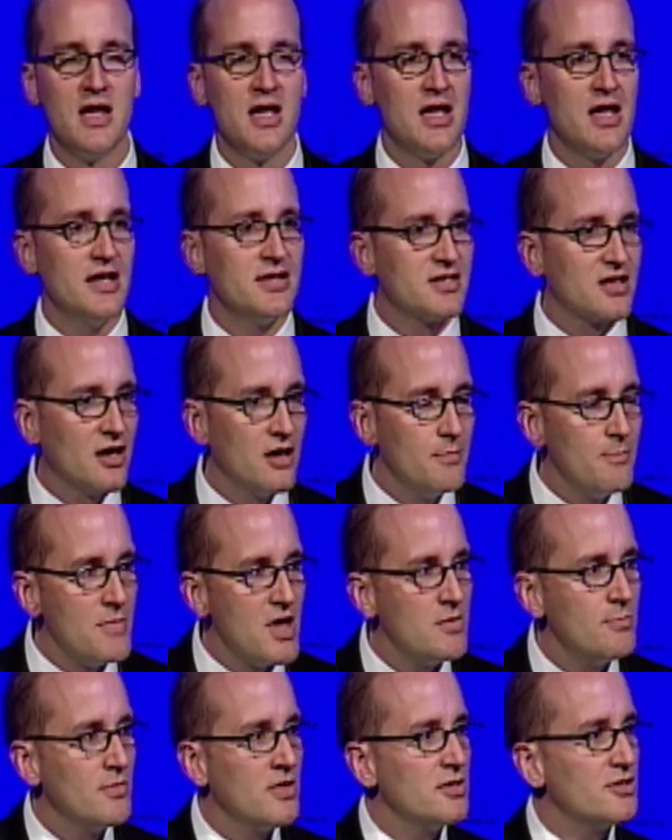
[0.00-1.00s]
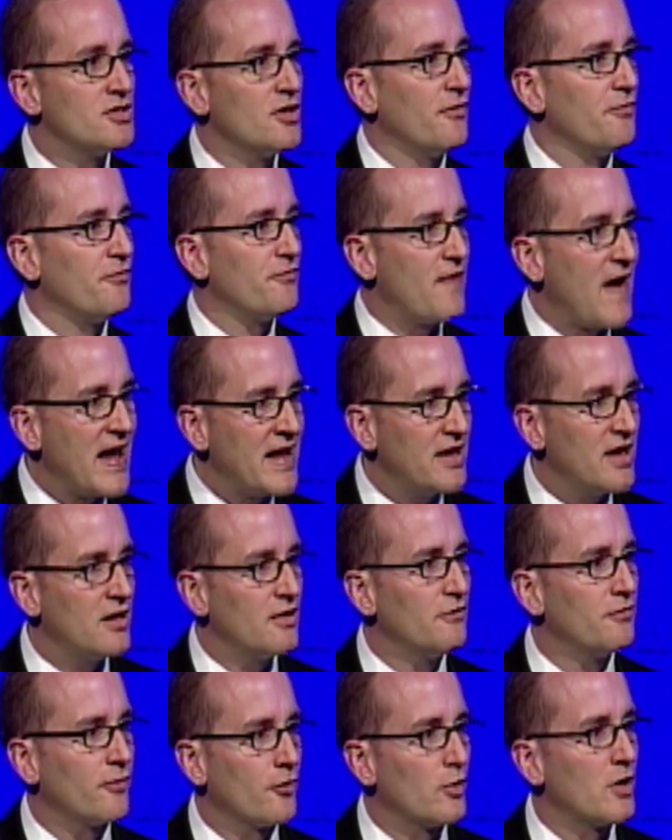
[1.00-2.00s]
his commitment to
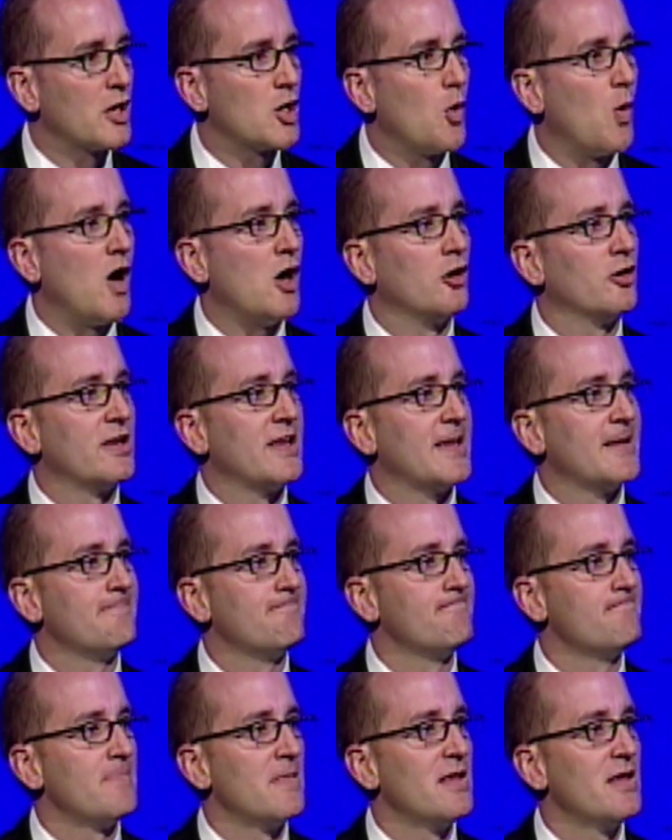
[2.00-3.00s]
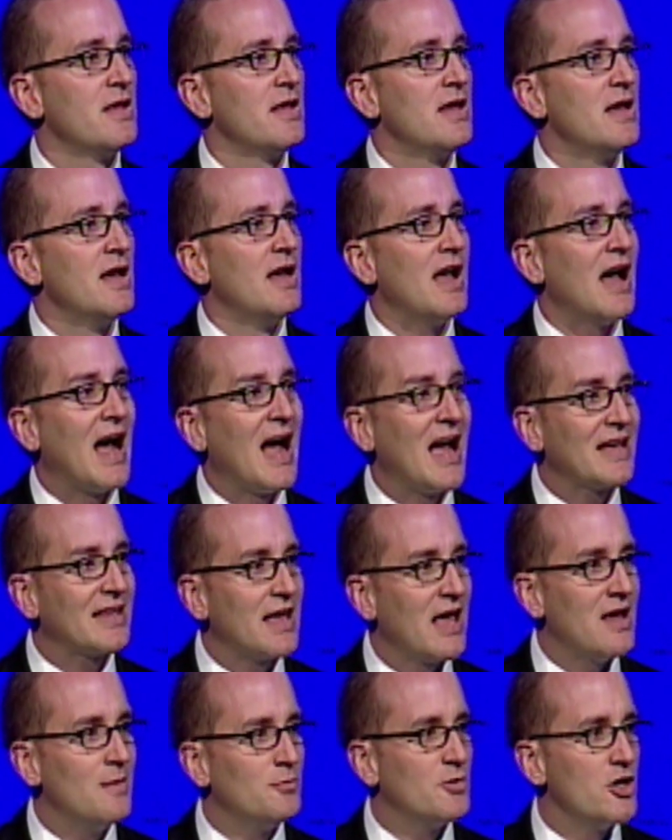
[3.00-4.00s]
fighting for equality. I
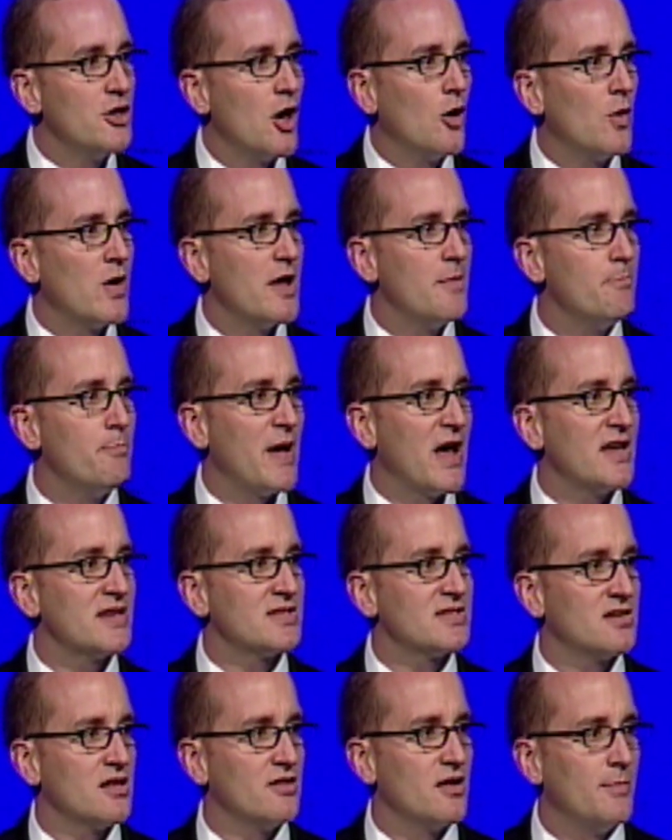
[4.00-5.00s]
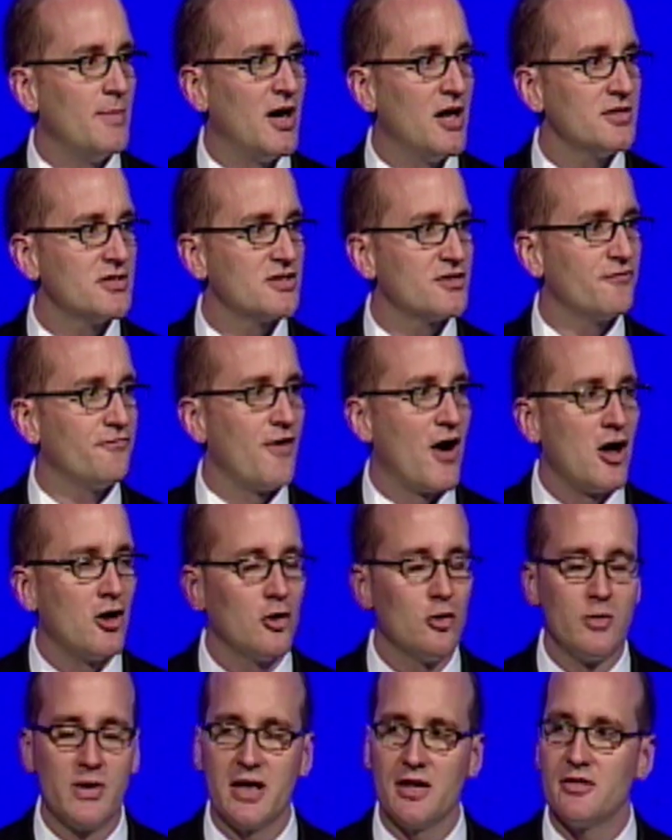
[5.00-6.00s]
came to know him best in the months
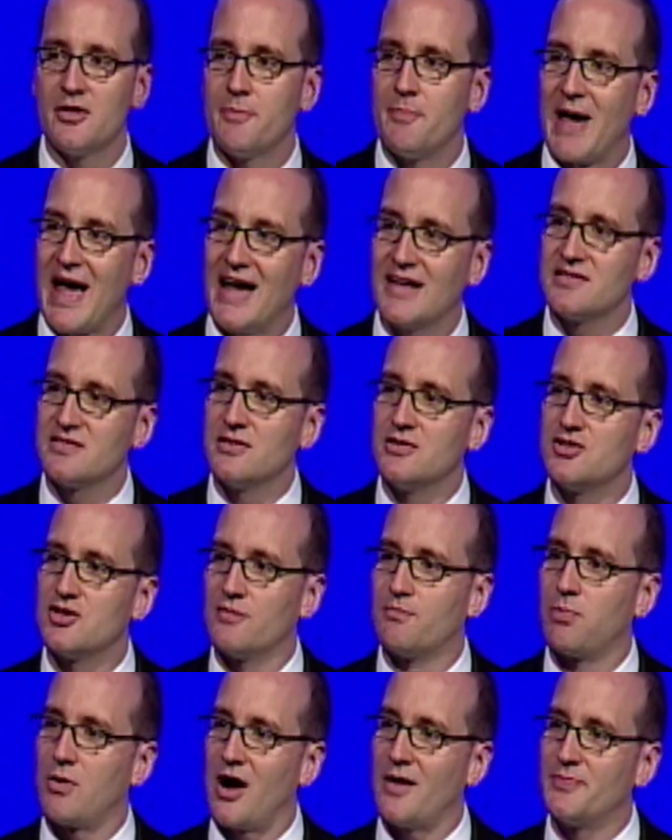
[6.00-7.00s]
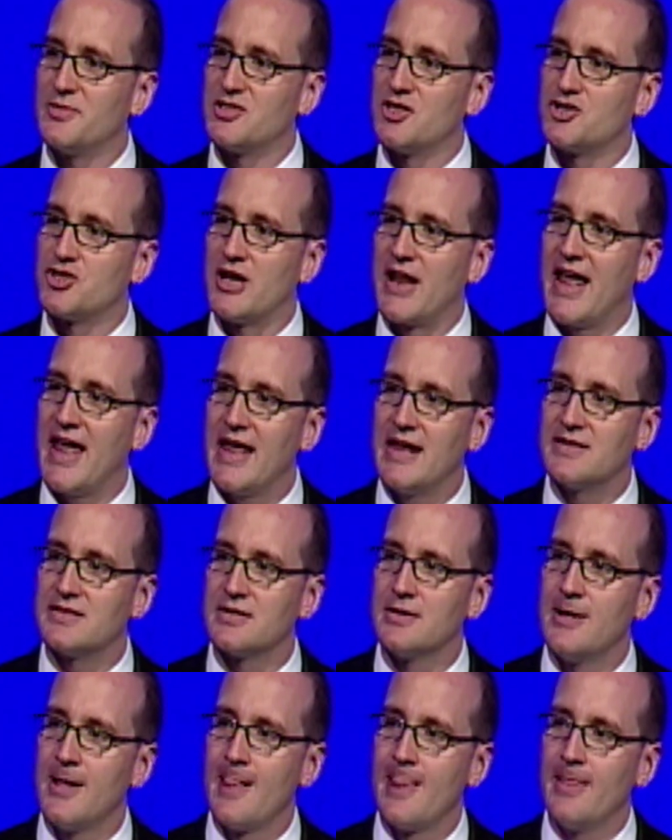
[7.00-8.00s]
following the passage of Proposition 8
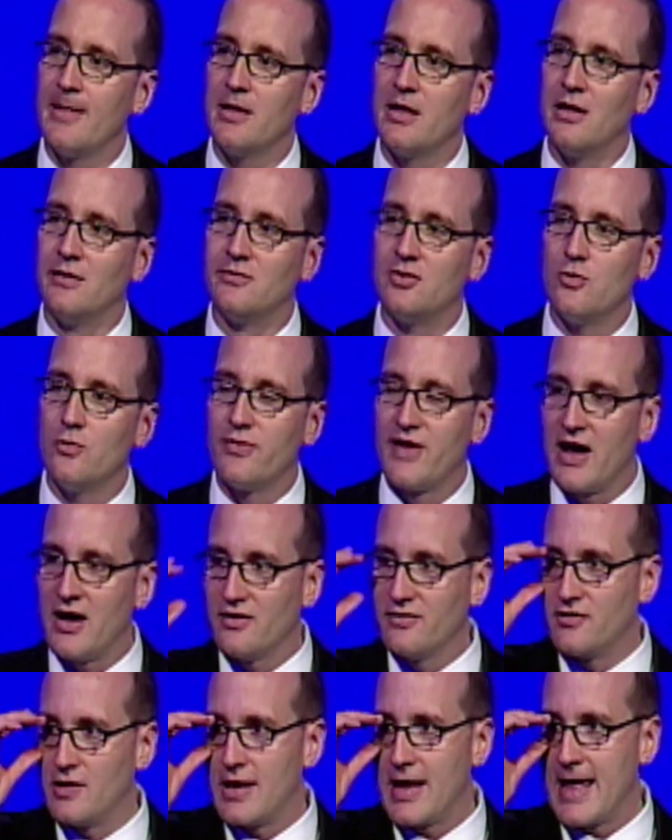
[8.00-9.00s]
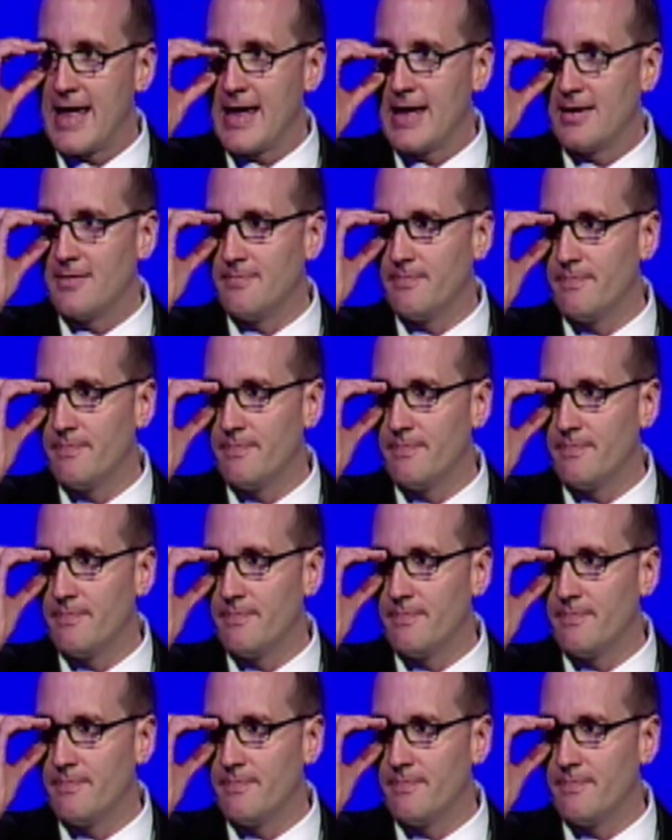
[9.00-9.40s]
in 2008.